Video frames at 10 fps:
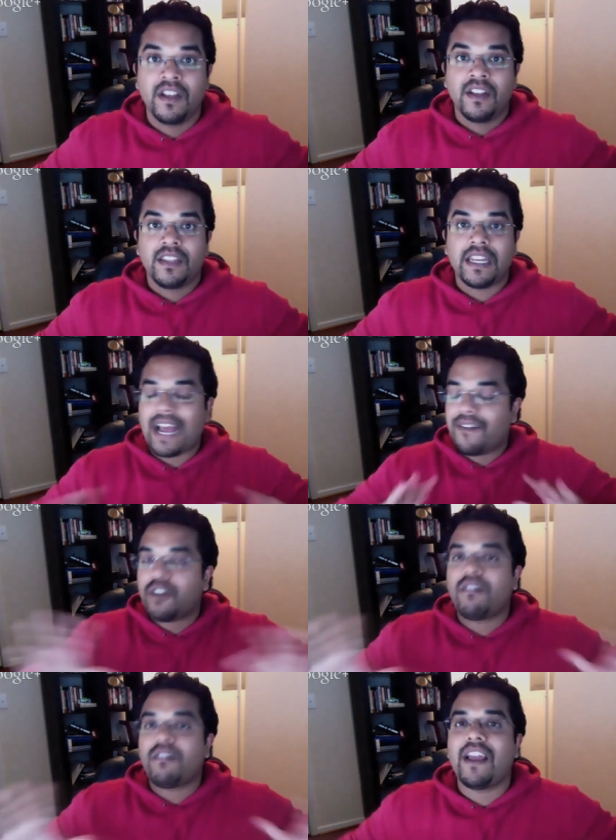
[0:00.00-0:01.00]
They'd have
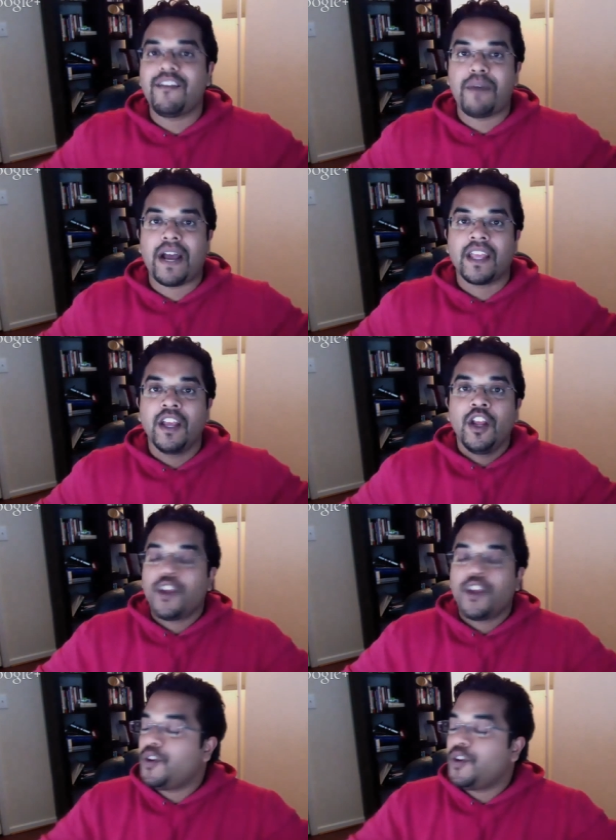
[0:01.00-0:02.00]
their life back.
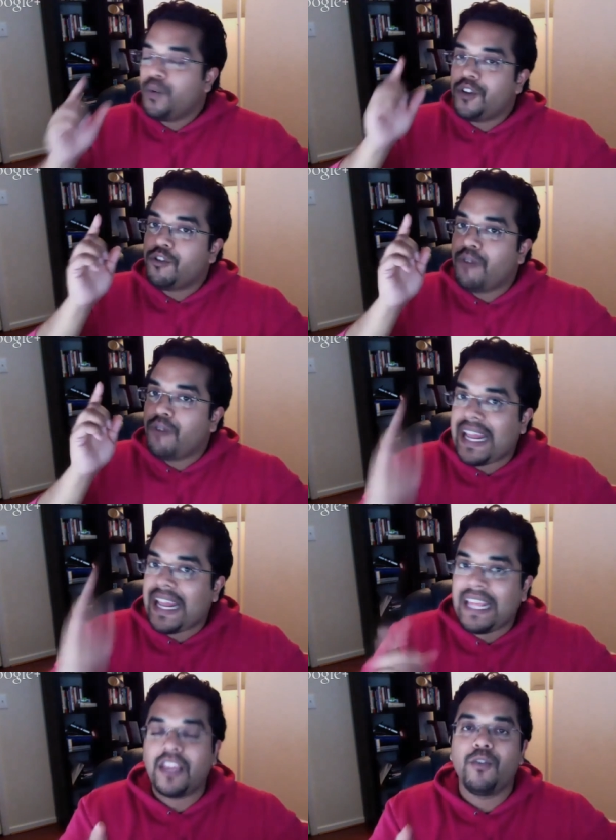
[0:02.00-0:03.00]
You would do
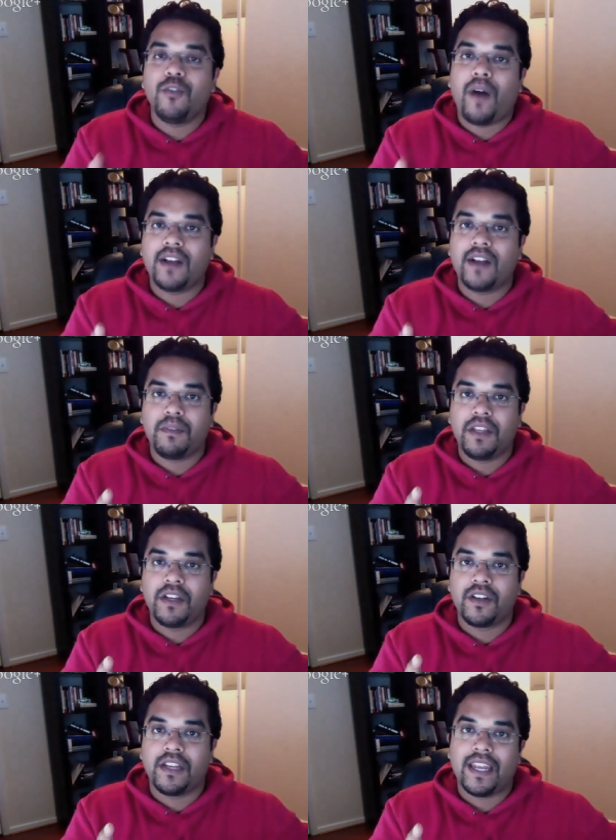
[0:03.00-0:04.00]
anything you possibly
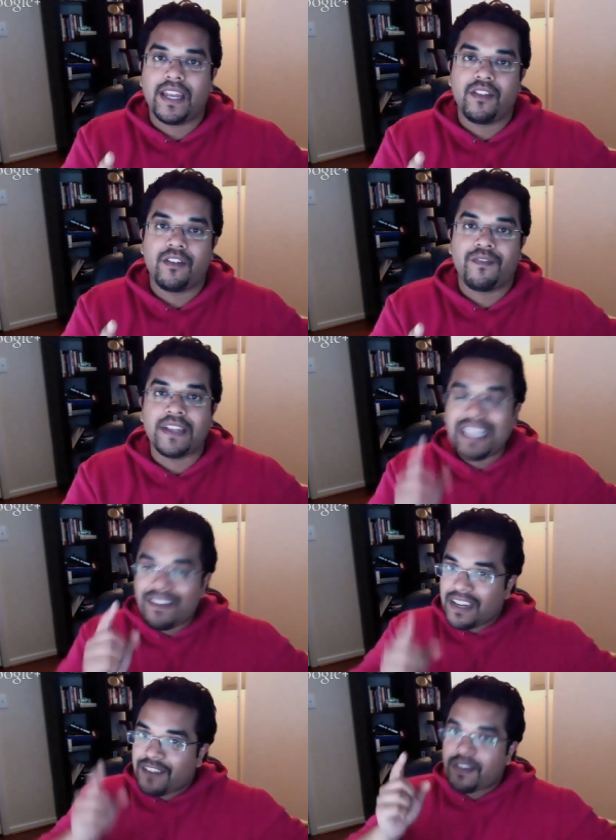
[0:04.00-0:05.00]
could to get in their face,
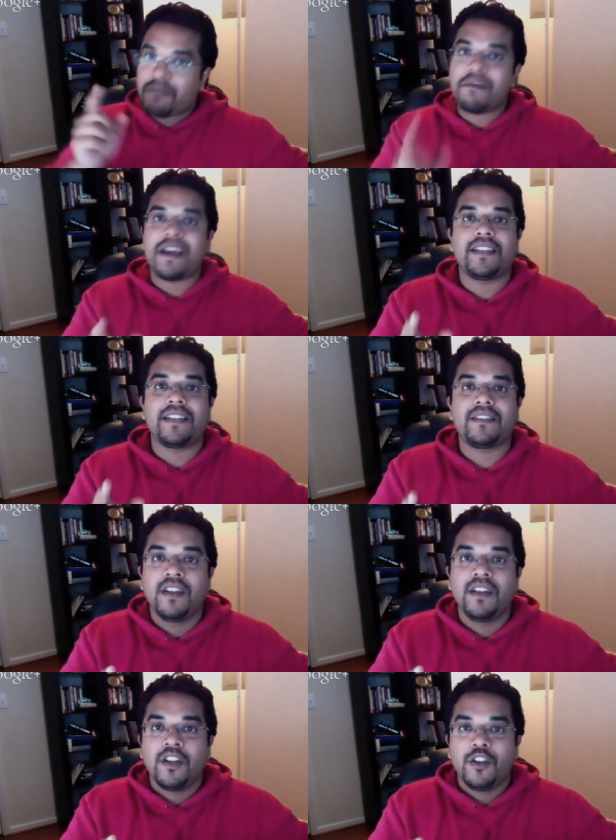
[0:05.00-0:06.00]
even if it meant
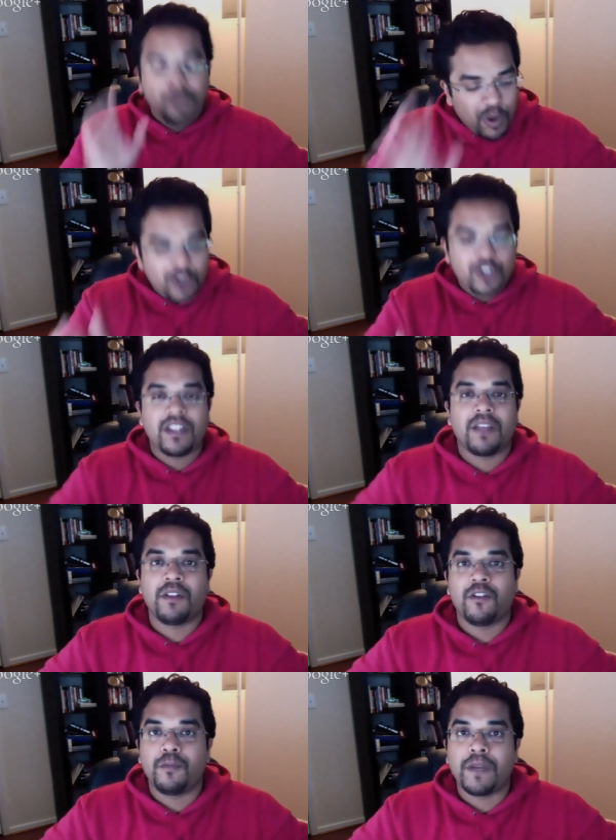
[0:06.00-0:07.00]
you pushing them a
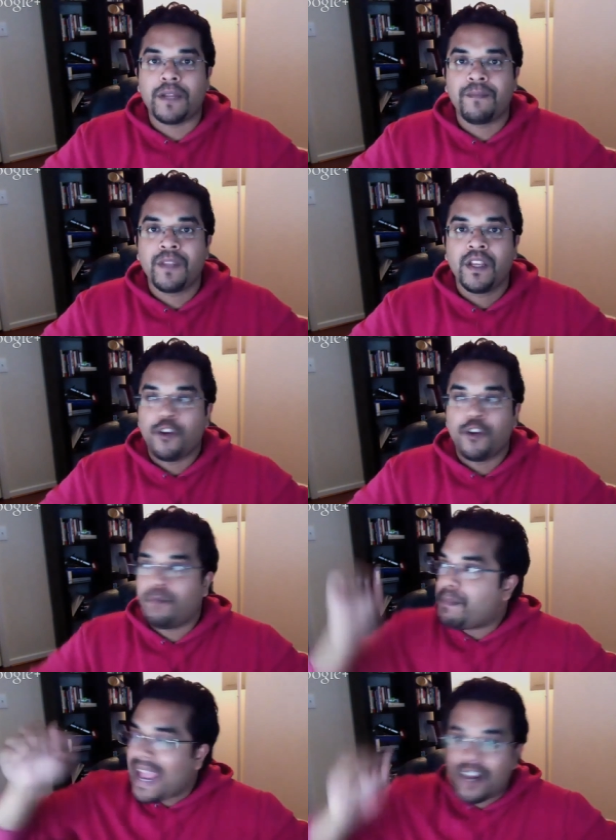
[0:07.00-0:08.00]
little bit. You'd be
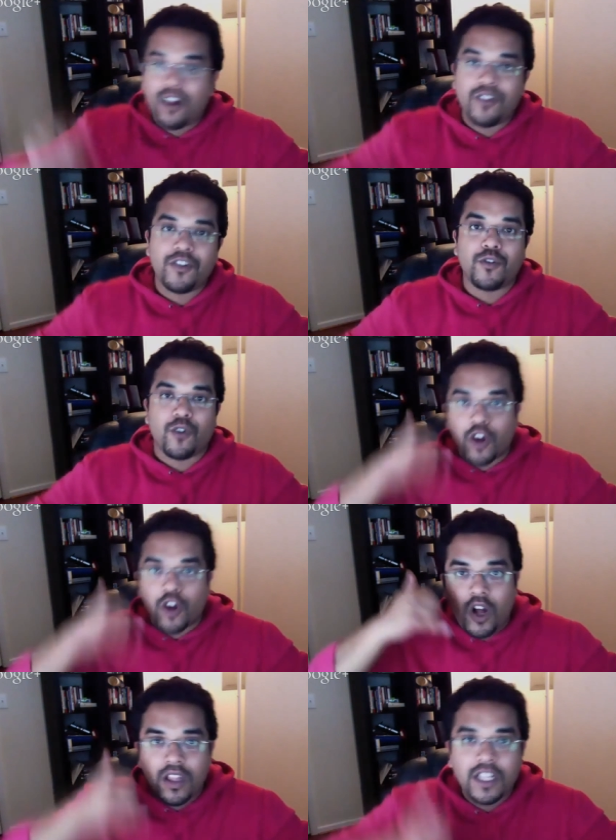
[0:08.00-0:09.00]
banging on their door,
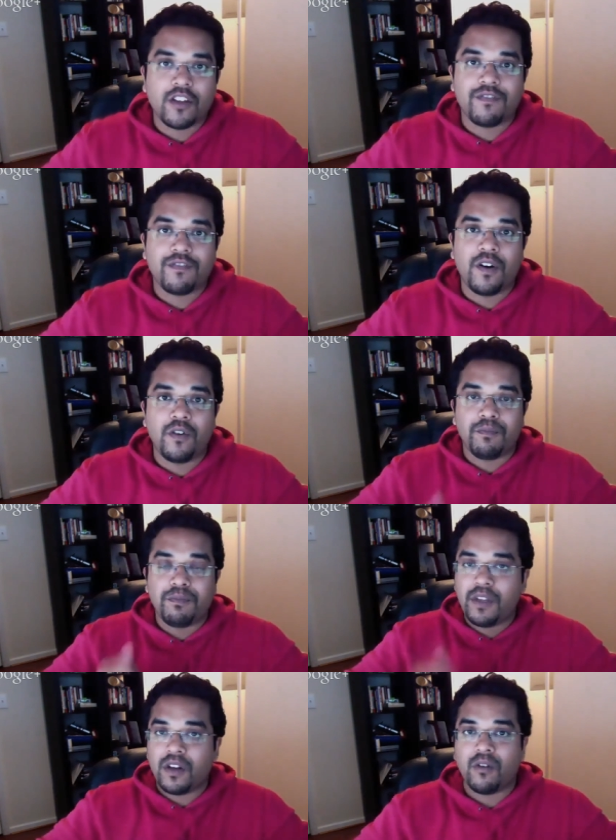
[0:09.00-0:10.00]
calling their phone.
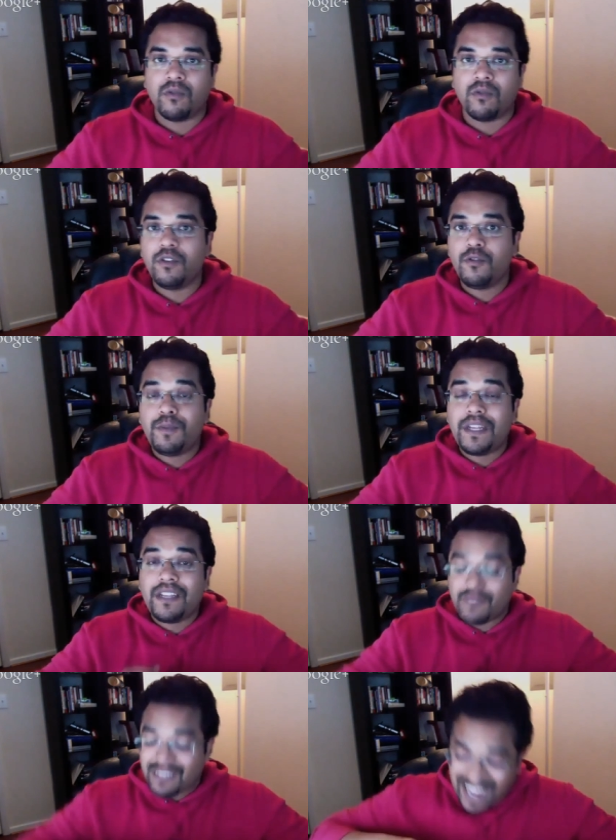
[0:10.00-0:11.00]
You'd
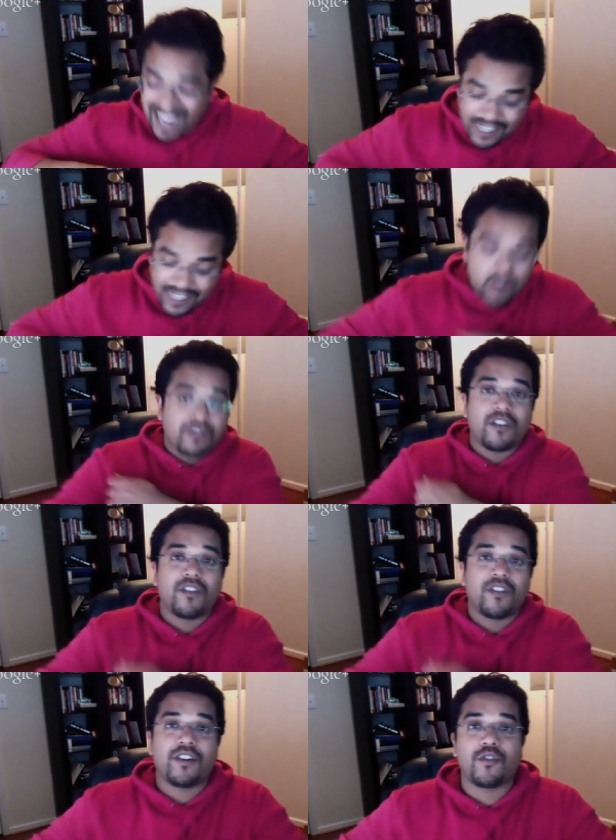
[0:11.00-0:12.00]
be sliding notes under
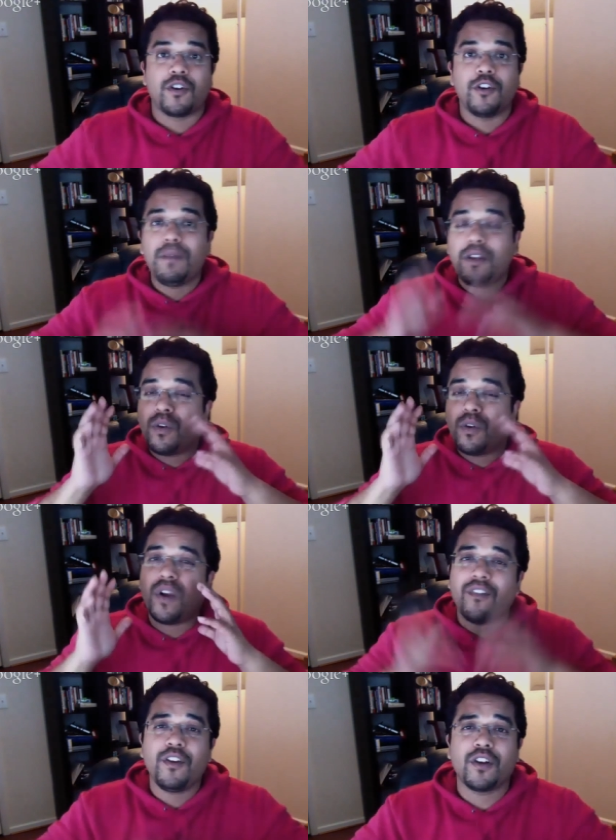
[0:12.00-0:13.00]
their door. You'd be doing
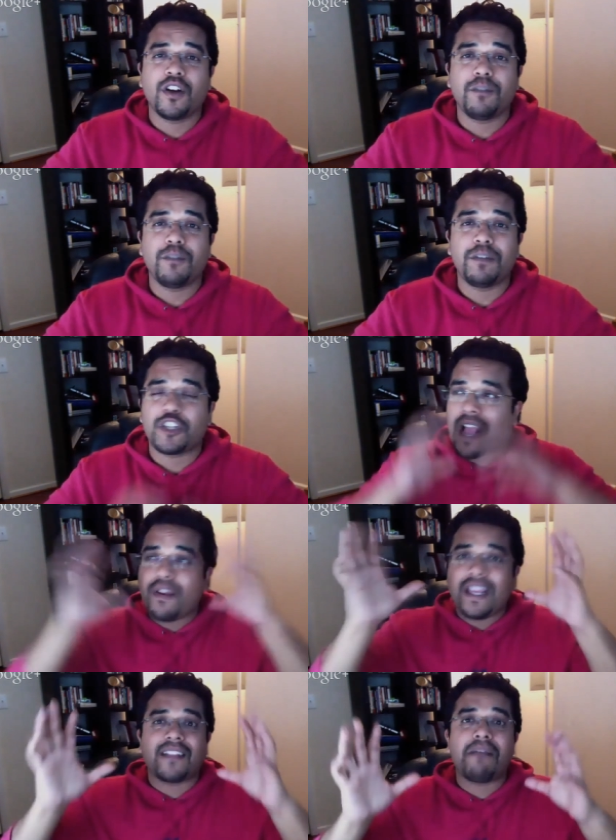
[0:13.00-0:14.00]
whatever you could. You'd be
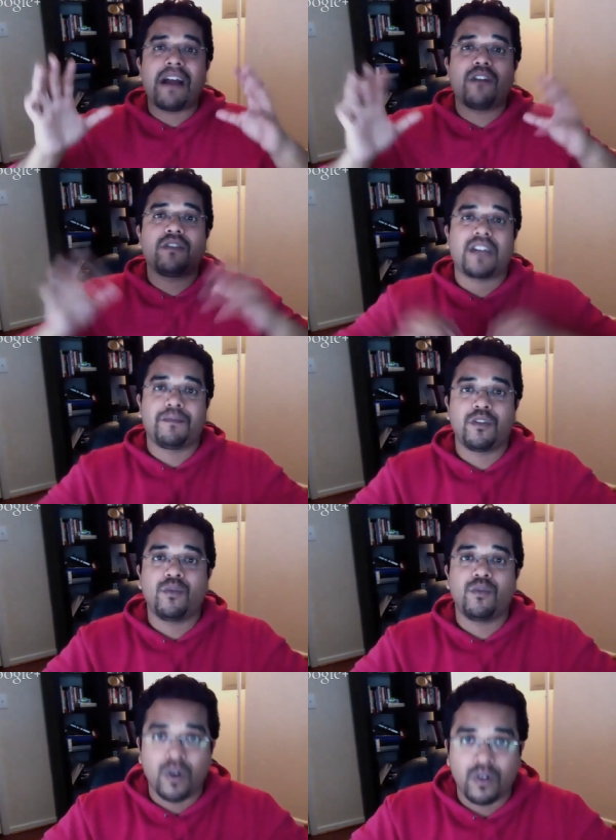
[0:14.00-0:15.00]
shouting at the mountaintop to the
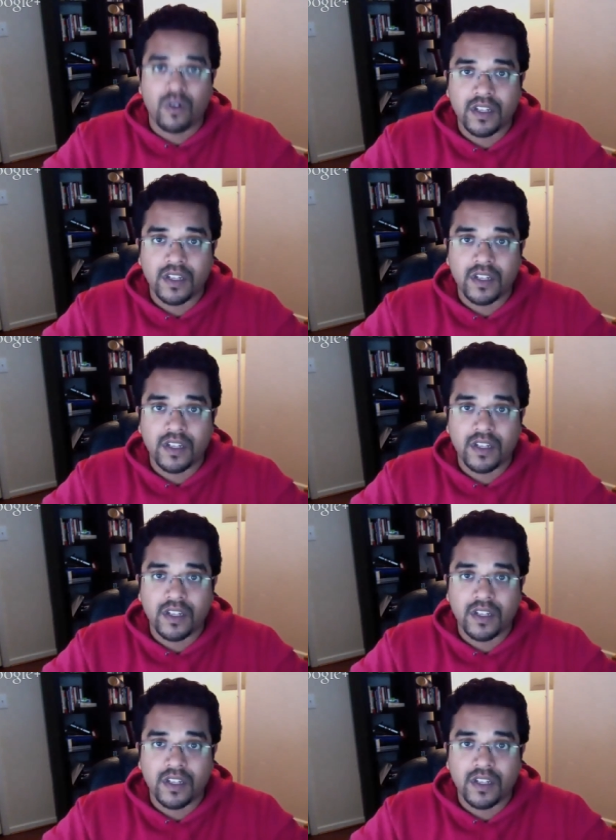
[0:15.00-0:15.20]
world.